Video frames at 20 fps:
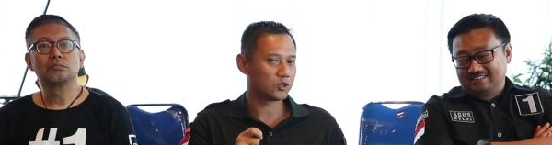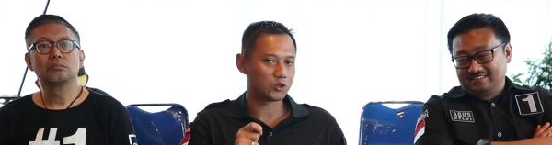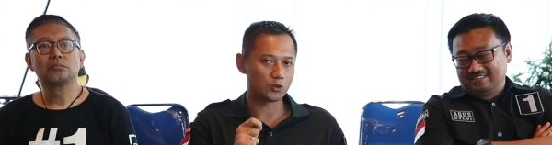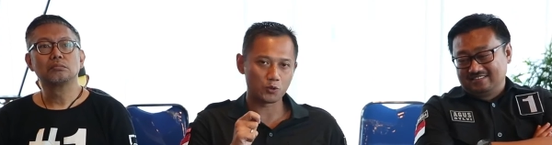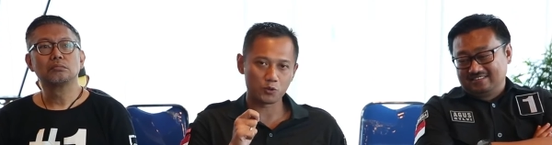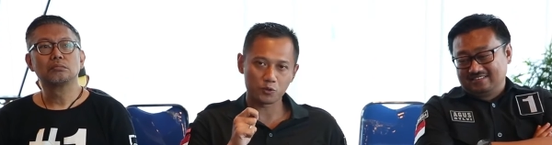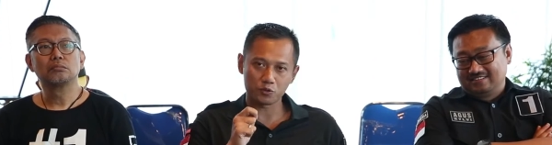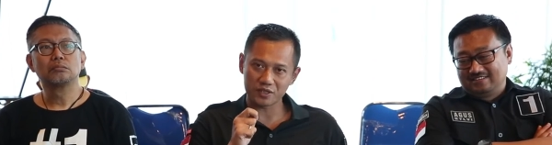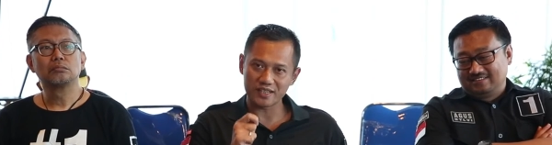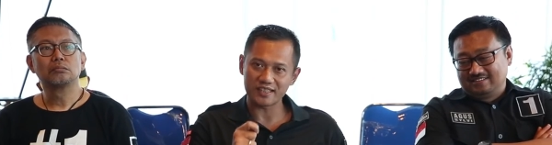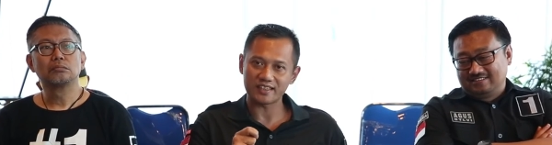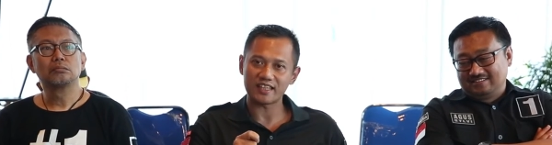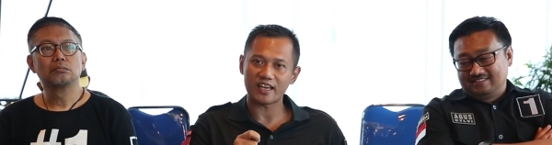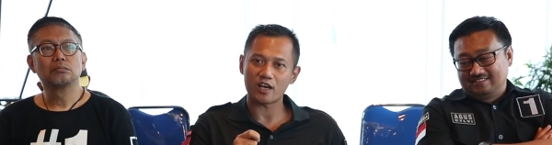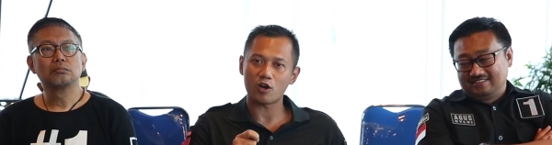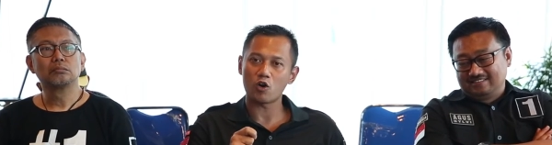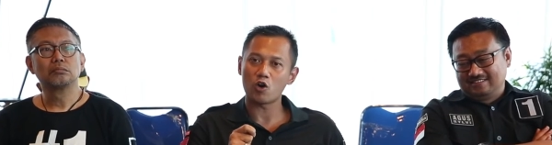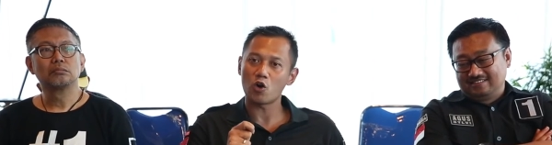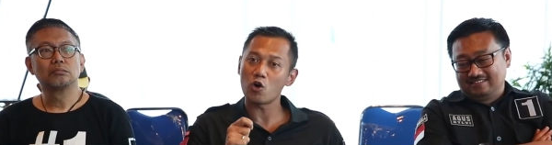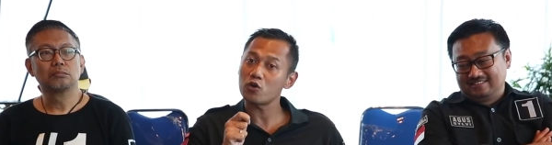Speaker 1: to read
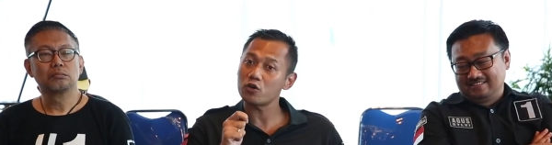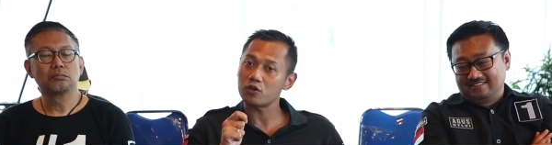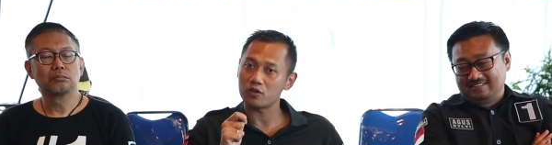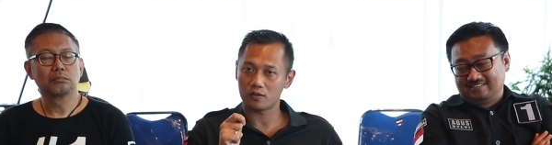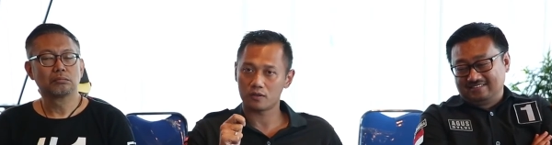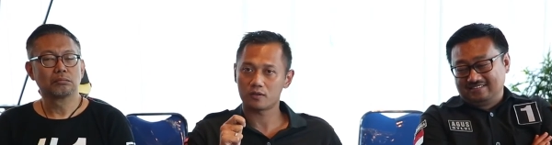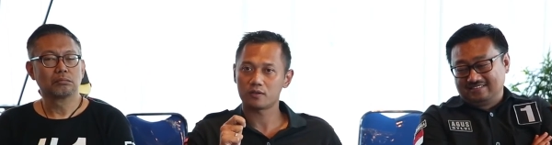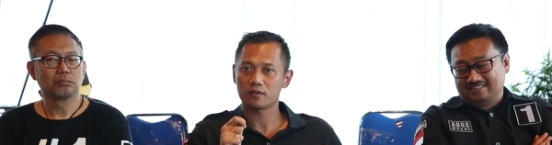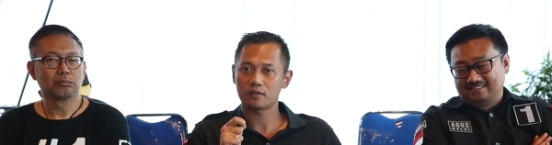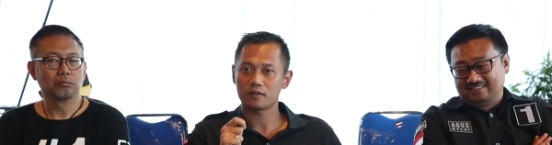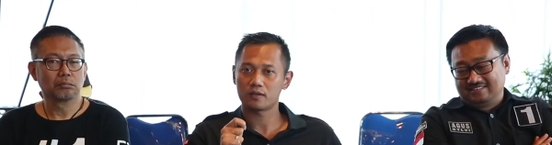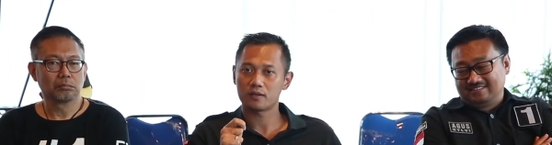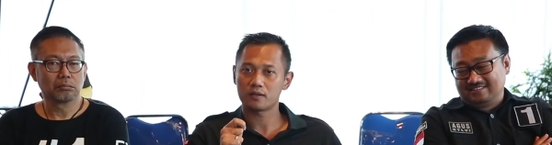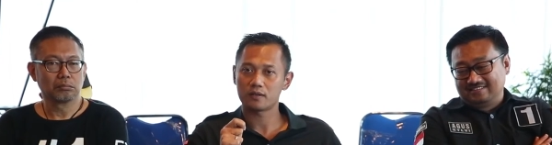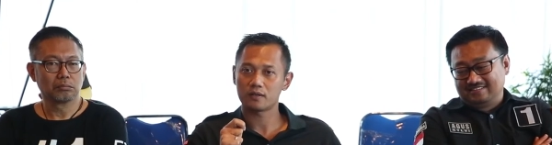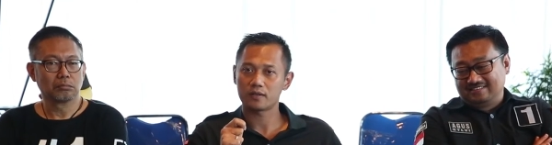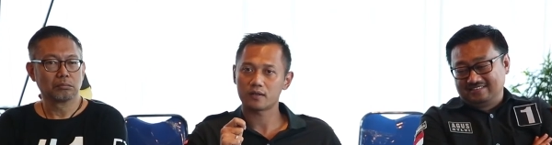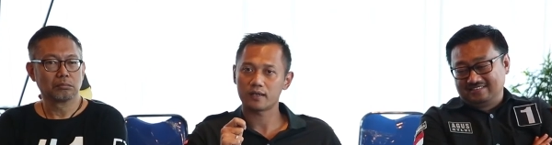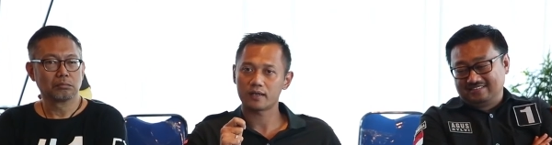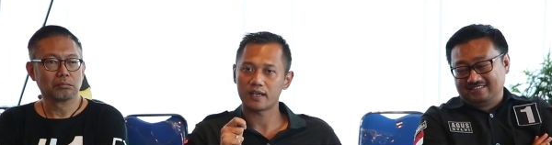or
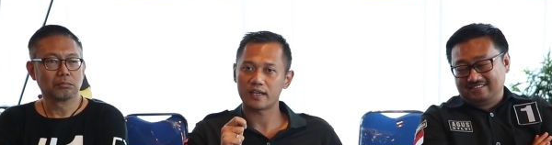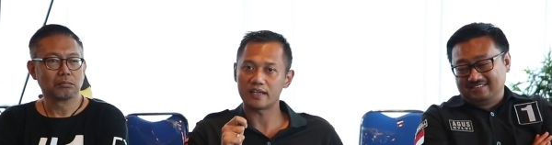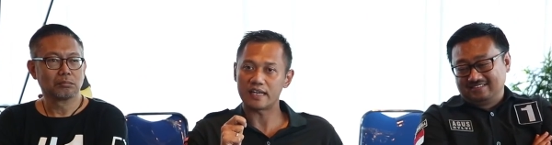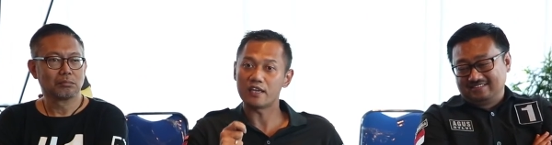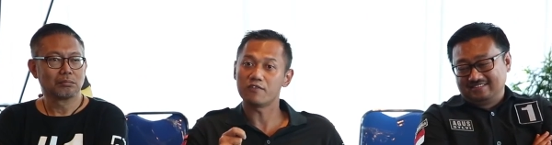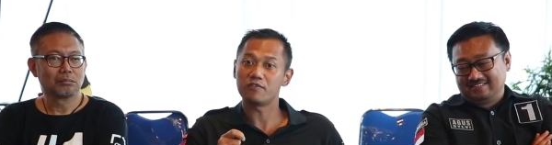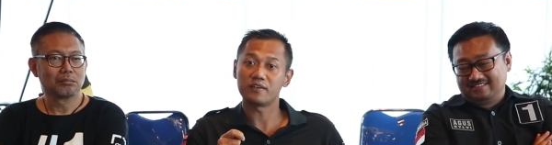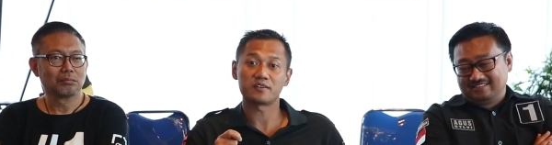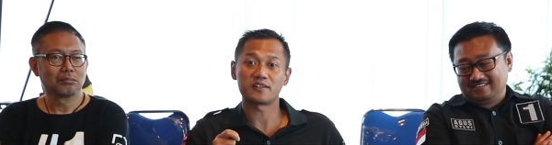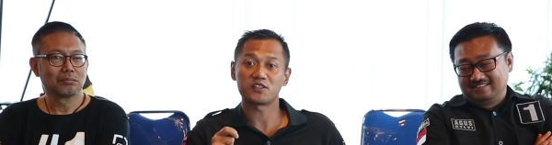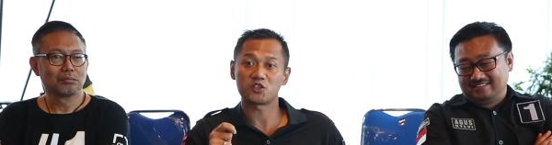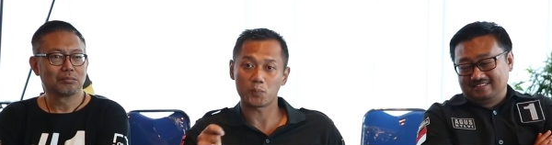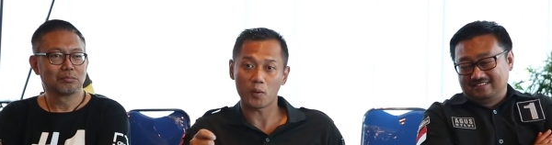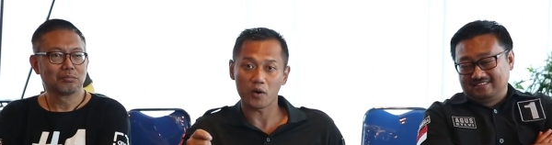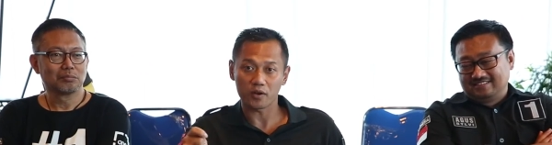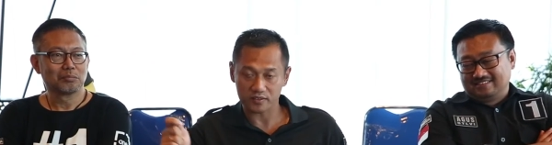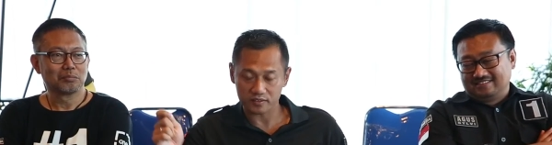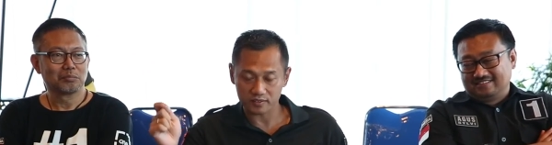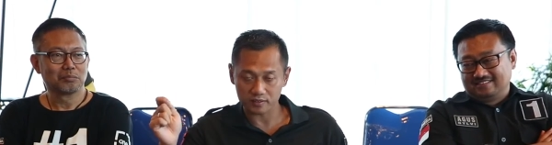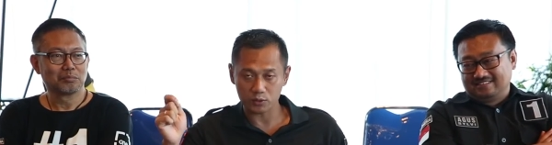and even
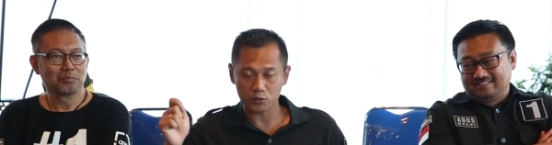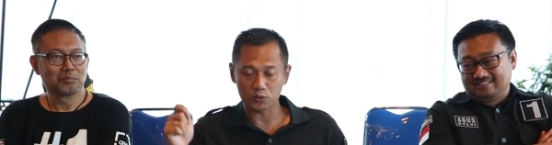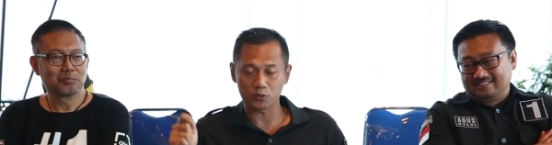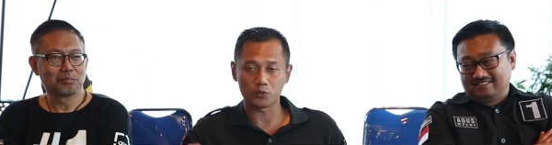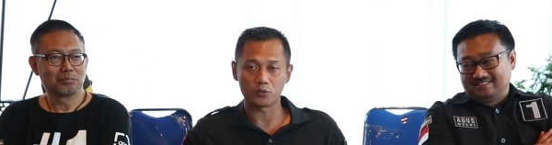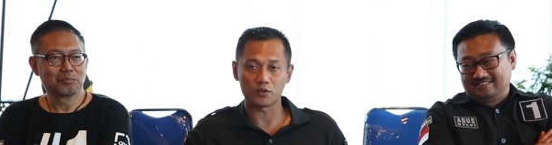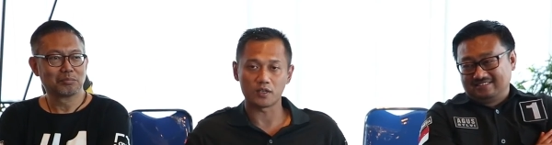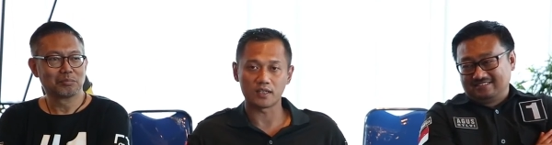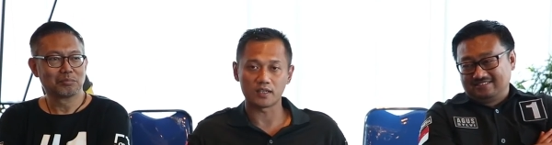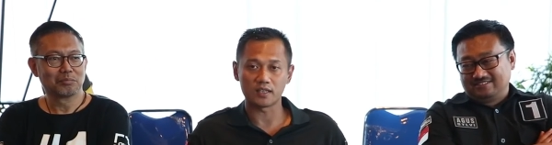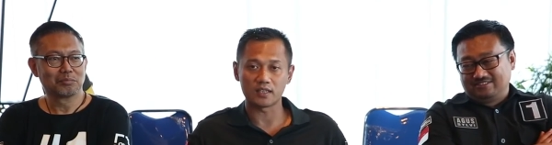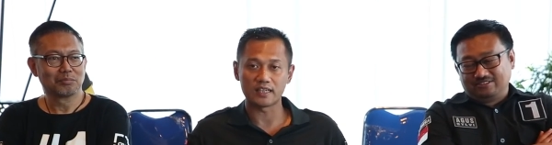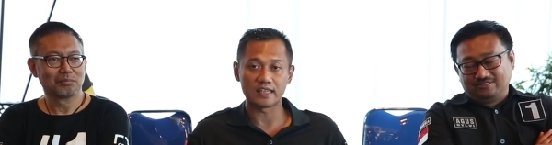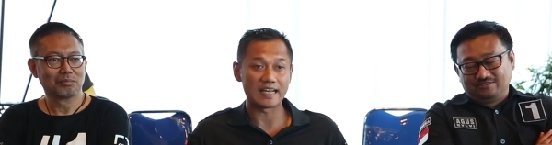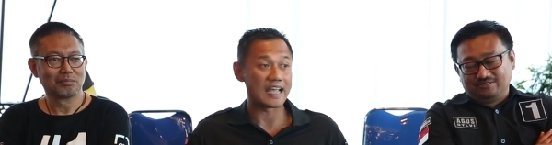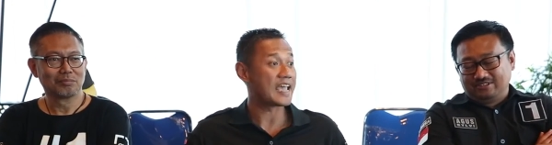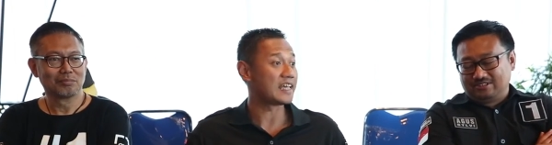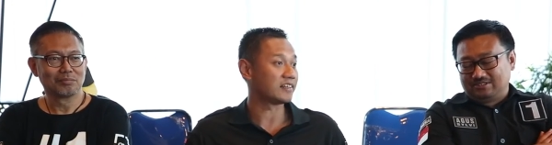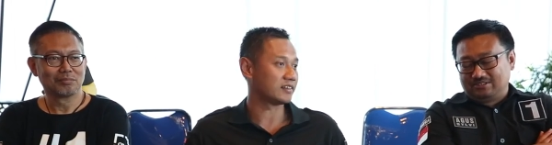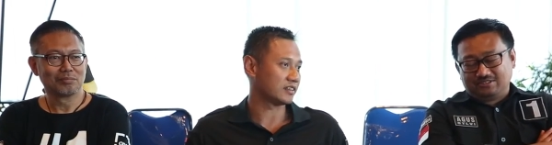response to
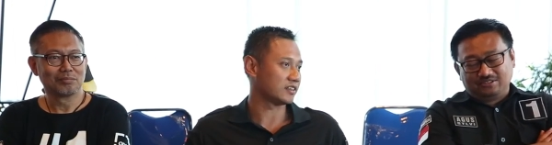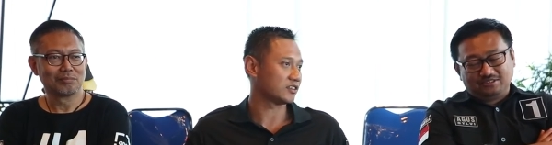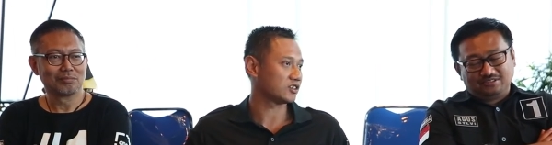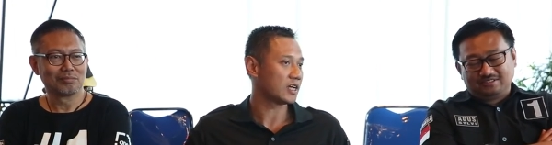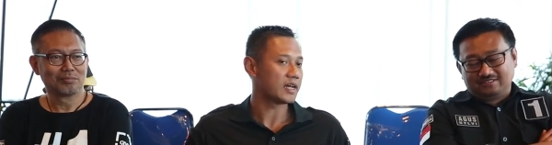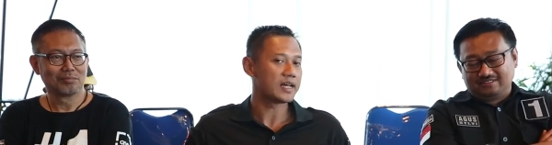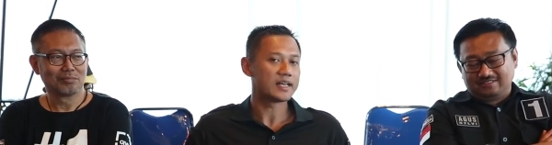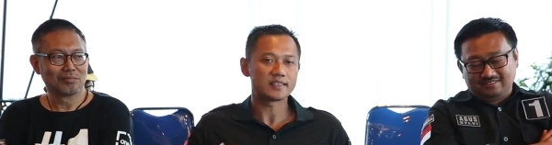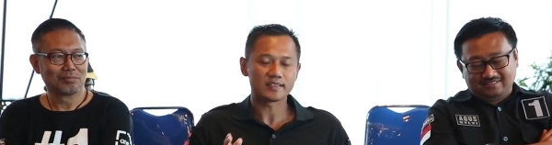haters.